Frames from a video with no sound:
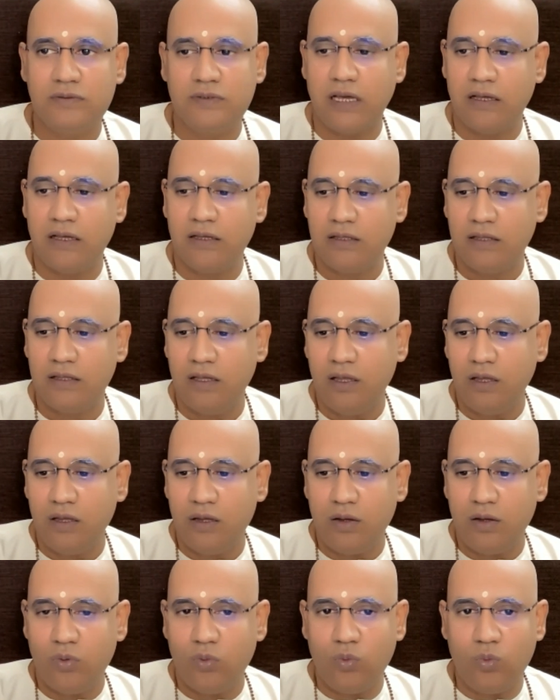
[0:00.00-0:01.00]
Yeah.
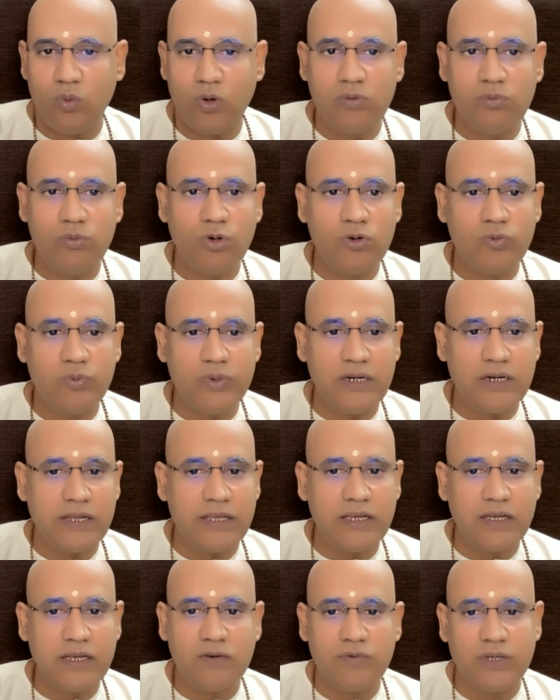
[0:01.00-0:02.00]
One more we'll
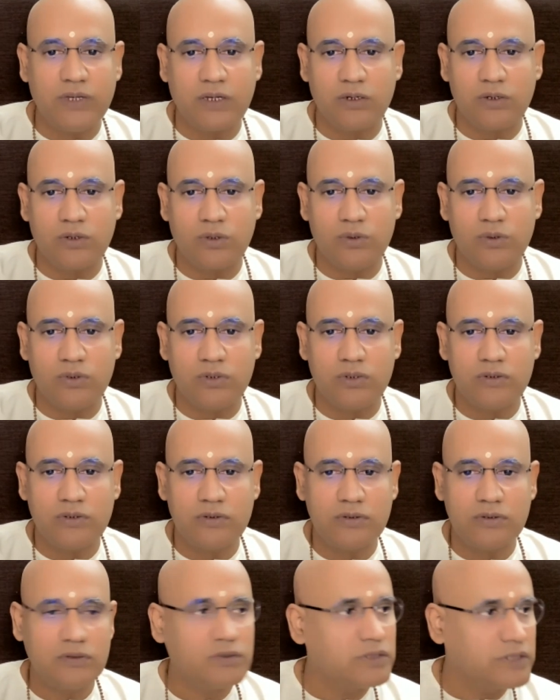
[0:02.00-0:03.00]
take and we conclude.
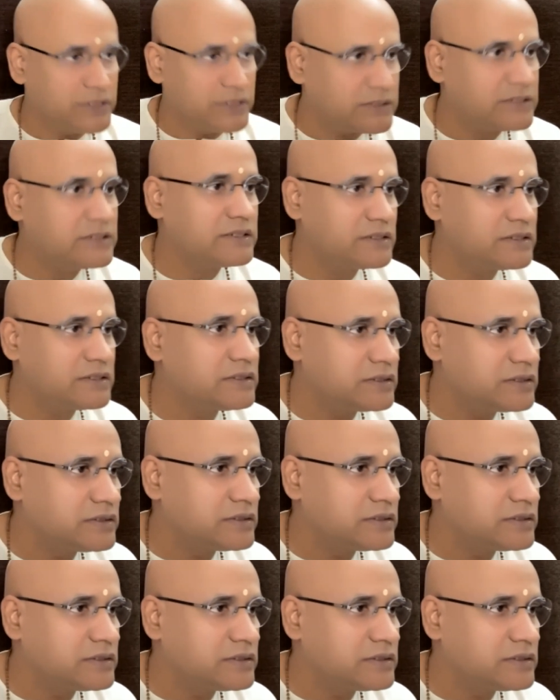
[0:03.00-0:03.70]
Yes.